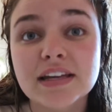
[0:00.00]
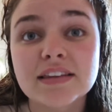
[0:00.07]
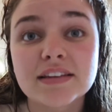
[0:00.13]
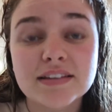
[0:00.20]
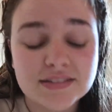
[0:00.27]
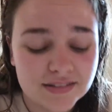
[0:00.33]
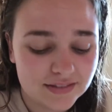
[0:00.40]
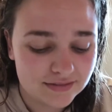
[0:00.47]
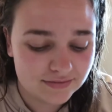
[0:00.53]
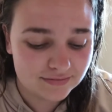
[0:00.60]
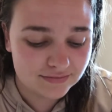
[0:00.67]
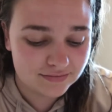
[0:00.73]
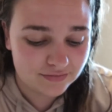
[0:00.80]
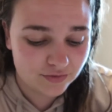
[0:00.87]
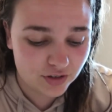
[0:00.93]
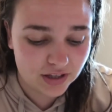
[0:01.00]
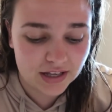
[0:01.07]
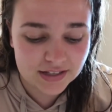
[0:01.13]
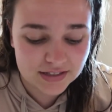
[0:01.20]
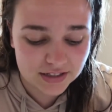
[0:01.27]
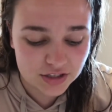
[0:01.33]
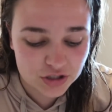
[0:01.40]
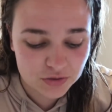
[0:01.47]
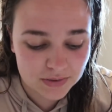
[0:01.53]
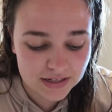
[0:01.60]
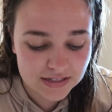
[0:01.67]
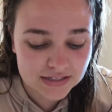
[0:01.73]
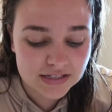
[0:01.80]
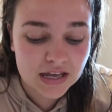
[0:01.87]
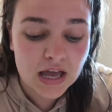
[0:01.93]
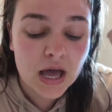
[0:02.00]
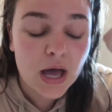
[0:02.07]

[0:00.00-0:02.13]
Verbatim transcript: in this for the last like 2 weeks.